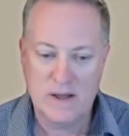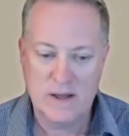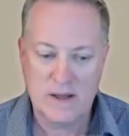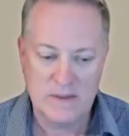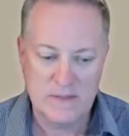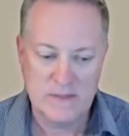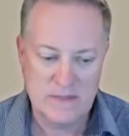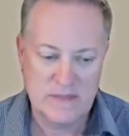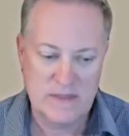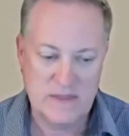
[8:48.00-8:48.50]

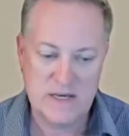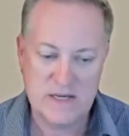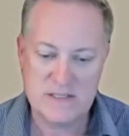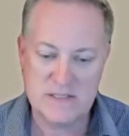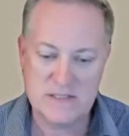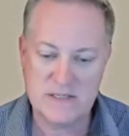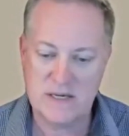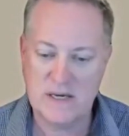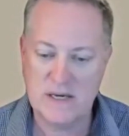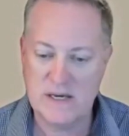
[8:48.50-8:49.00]

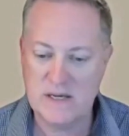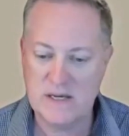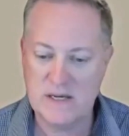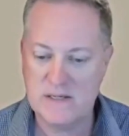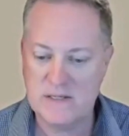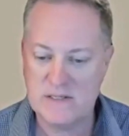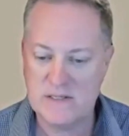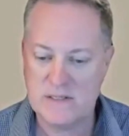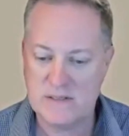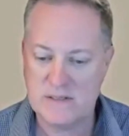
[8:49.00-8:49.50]
This
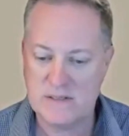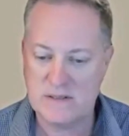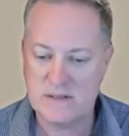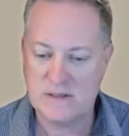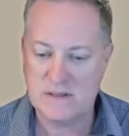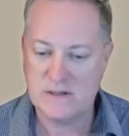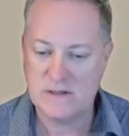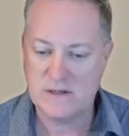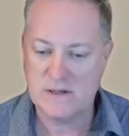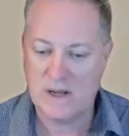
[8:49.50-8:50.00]
is
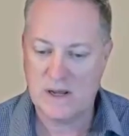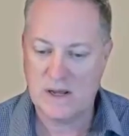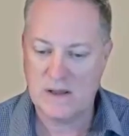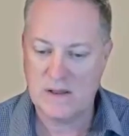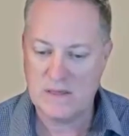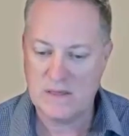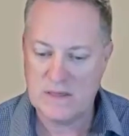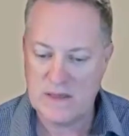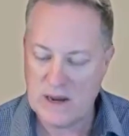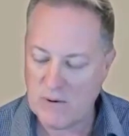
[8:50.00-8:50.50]

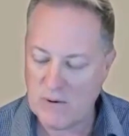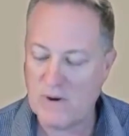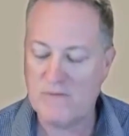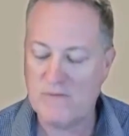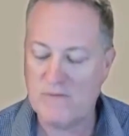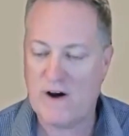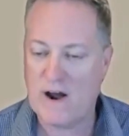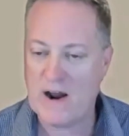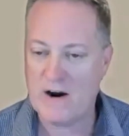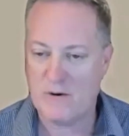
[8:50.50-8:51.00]
their
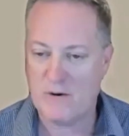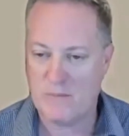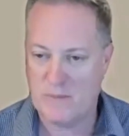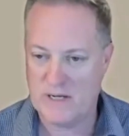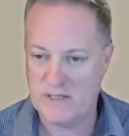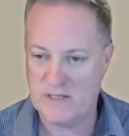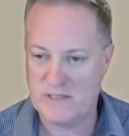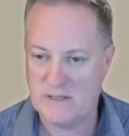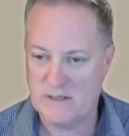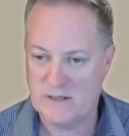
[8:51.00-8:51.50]

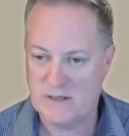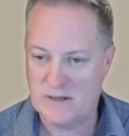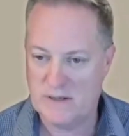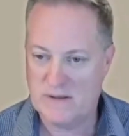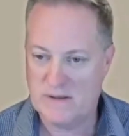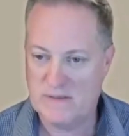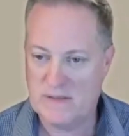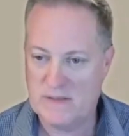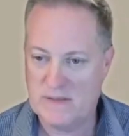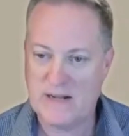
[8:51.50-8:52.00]
environment
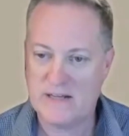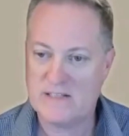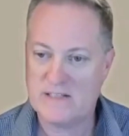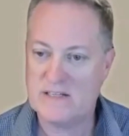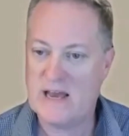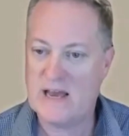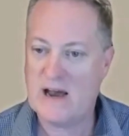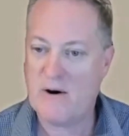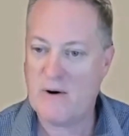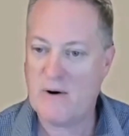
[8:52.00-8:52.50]
that has
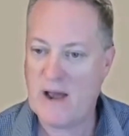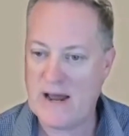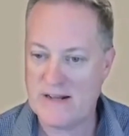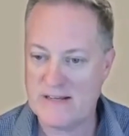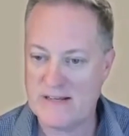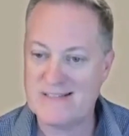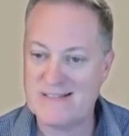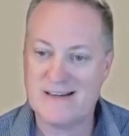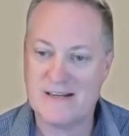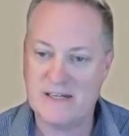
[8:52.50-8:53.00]
now had a
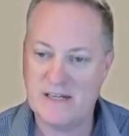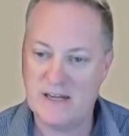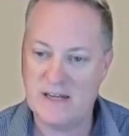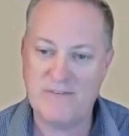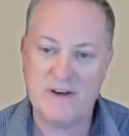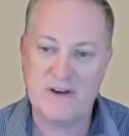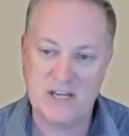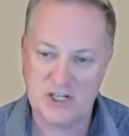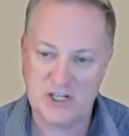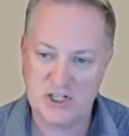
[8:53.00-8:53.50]

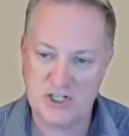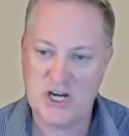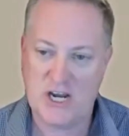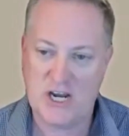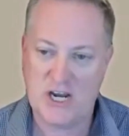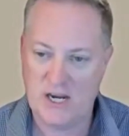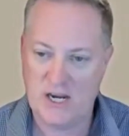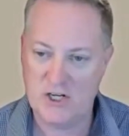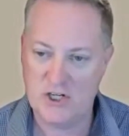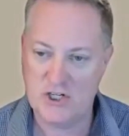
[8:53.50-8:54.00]
significant
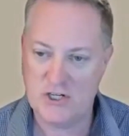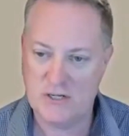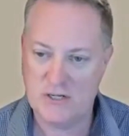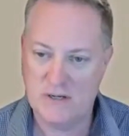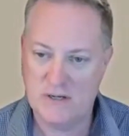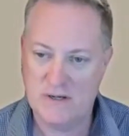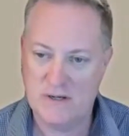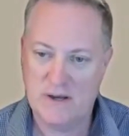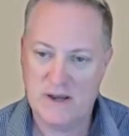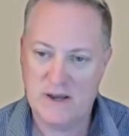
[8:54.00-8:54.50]
change,
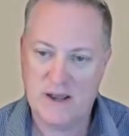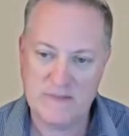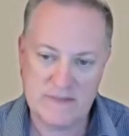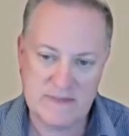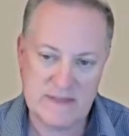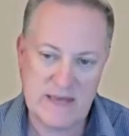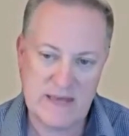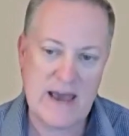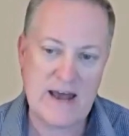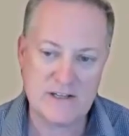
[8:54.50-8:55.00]
and
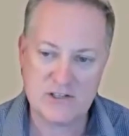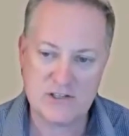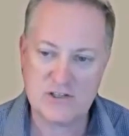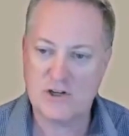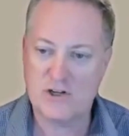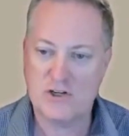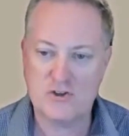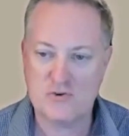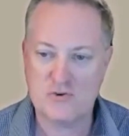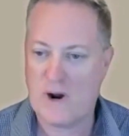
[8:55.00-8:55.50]
that is
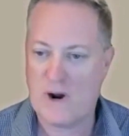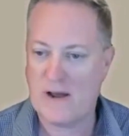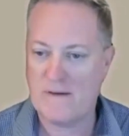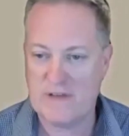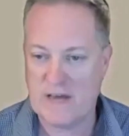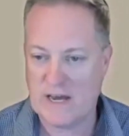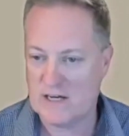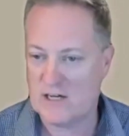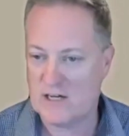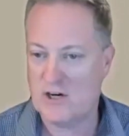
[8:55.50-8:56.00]
going to drive
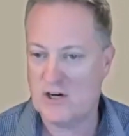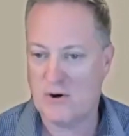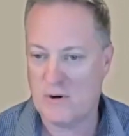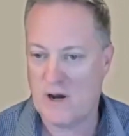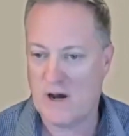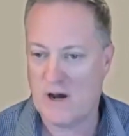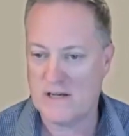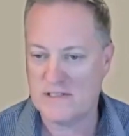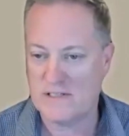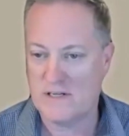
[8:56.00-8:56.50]
that
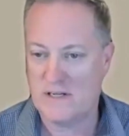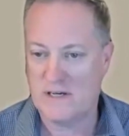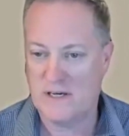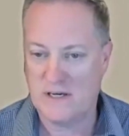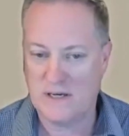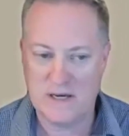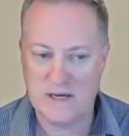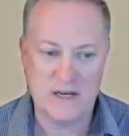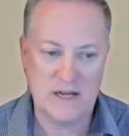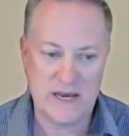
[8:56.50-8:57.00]

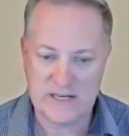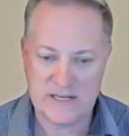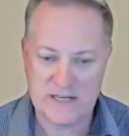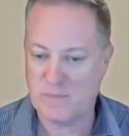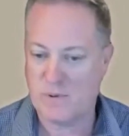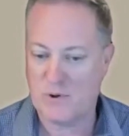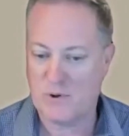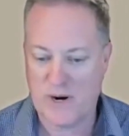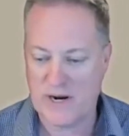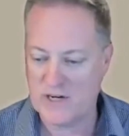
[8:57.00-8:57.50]
curiosity and
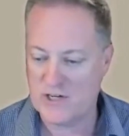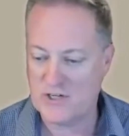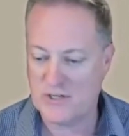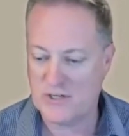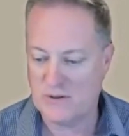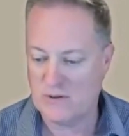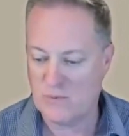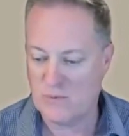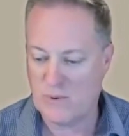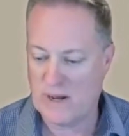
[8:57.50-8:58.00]

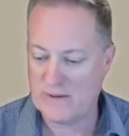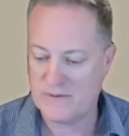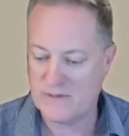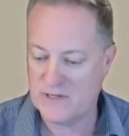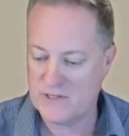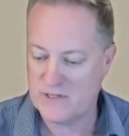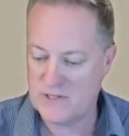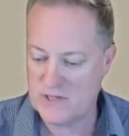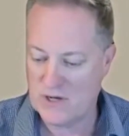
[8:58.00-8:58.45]
exploration throughout this.